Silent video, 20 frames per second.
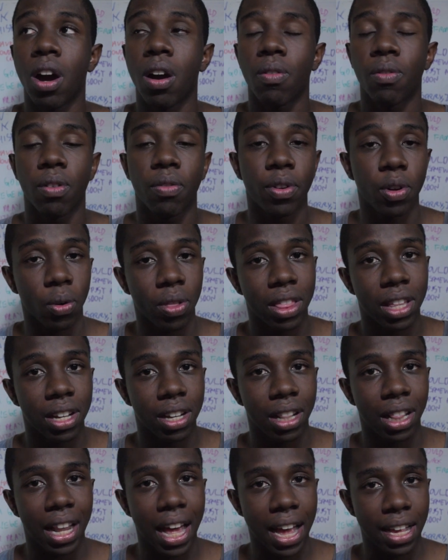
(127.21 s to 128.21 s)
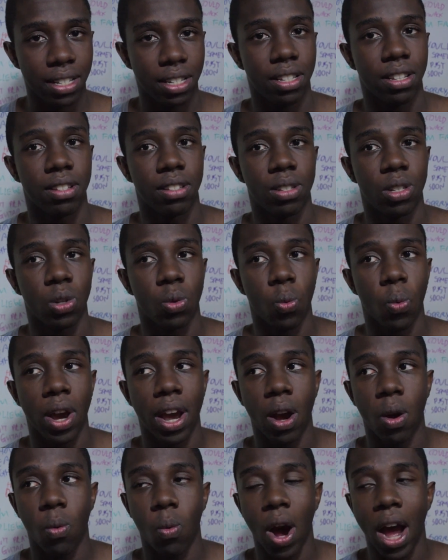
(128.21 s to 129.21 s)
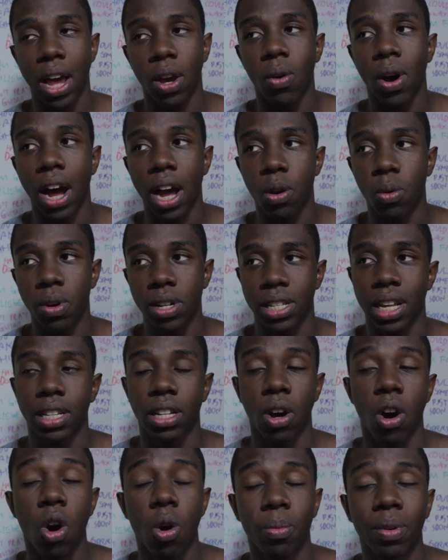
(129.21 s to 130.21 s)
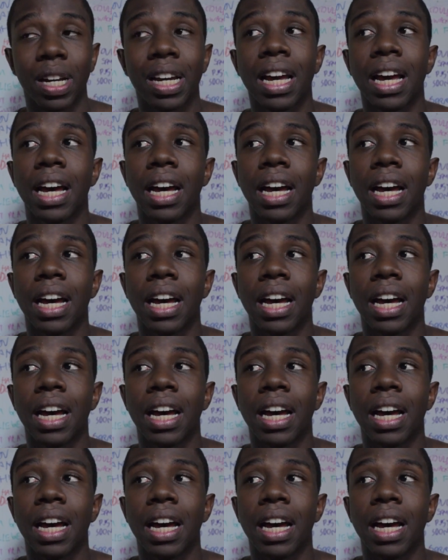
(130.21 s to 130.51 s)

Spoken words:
review the lessons while I was at home,